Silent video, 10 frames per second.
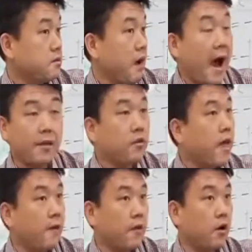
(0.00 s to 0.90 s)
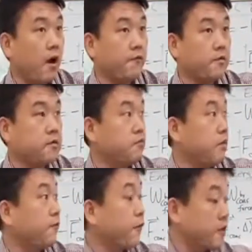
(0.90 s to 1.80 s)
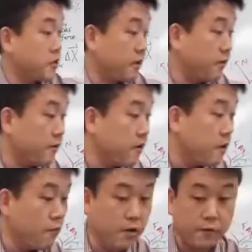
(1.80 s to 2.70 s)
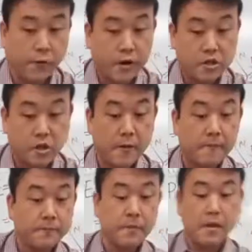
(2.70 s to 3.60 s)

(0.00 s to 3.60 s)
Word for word: So I don't have the confidence with the friction with the friction,